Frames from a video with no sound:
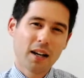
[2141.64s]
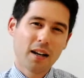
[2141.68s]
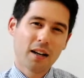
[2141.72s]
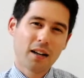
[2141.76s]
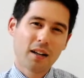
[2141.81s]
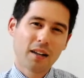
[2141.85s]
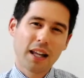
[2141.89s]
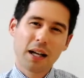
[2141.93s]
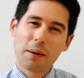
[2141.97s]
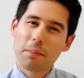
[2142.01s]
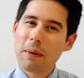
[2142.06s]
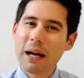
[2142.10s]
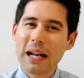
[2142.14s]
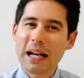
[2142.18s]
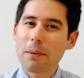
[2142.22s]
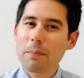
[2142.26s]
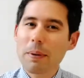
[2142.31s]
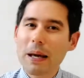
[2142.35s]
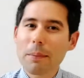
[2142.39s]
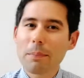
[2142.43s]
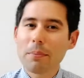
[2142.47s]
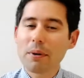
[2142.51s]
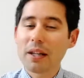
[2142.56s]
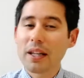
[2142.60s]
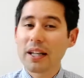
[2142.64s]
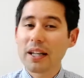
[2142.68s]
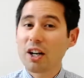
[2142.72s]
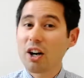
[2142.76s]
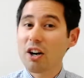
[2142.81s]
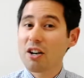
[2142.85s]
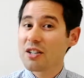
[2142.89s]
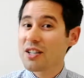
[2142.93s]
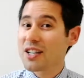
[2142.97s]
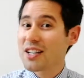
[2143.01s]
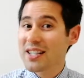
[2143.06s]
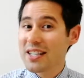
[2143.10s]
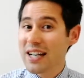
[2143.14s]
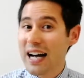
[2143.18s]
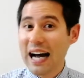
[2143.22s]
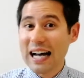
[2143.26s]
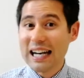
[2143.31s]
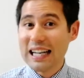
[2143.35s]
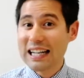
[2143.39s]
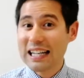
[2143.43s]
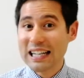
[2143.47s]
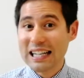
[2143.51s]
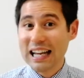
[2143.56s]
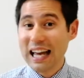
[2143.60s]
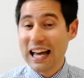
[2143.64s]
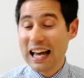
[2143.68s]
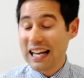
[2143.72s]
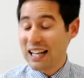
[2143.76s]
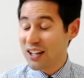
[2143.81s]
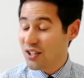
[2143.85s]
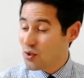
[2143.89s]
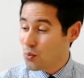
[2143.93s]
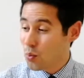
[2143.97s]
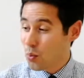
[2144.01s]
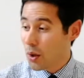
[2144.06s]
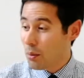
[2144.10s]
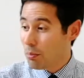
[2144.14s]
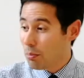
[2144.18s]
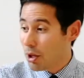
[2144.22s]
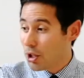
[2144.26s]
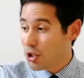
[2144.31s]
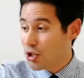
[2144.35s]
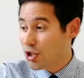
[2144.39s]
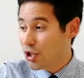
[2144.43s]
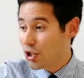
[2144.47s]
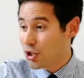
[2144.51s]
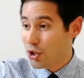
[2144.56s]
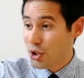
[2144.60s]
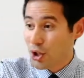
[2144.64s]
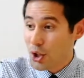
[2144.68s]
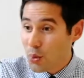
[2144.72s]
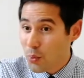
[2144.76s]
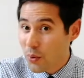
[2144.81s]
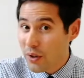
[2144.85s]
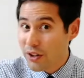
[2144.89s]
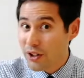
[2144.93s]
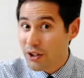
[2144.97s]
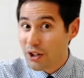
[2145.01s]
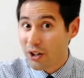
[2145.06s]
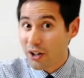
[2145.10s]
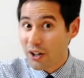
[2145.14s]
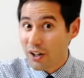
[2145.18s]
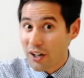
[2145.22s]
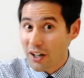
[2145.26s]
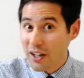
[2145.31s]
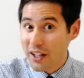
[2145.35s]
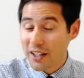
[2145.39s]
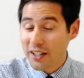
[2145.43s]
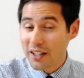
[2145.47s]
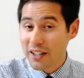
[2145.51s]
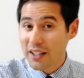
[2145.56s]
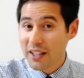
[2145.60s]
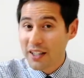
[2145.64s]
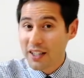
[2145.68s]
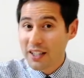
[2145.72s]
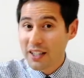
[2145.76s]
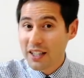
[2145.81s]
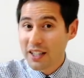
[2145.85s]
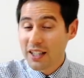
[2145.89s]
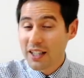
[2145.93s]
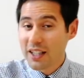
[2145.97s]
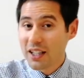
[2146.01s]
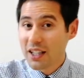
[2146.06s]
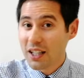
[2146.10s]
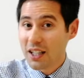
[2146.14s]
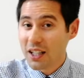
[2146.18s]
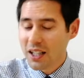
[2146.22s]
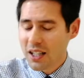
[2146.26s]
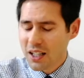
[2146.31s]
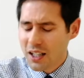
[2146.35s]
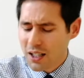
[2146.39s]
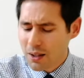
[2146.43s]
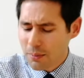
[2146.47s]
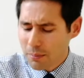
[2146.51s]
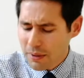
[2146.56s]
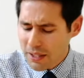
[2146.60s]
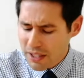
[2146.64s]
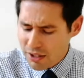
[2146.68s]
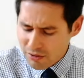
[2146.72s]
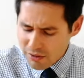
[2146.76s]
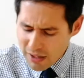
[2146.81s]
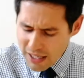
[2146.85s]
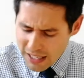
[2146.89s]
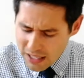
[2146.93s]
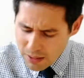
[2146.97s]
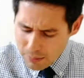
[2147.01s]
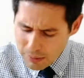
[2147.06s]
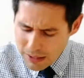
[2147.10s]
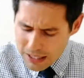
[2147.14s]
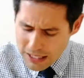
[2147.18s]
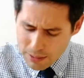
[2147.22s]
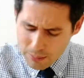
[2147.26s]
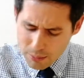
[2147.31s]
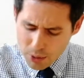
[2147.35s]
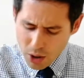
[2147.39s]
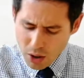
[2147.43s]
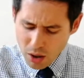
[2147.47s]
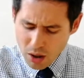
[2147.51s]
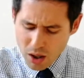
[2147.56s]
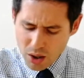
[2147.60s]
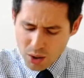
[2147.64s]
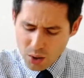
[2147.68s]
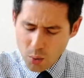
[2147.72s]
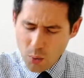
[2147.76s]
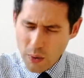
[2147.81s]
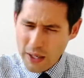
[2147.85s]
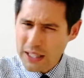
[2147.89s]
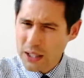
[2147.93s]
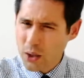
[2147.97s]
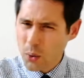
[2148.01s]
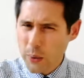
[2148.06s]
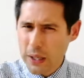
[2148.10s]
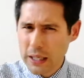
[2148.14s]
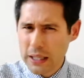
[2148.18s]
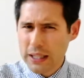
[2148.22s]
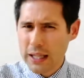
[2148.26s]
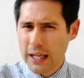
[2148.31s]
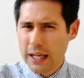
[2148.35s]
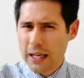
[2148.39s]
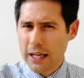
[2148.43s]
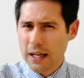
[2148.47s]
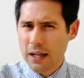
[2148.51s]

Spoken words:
Like many people in our society today, he doesn't want much to do with God, but he's ready to blame God quite quickly.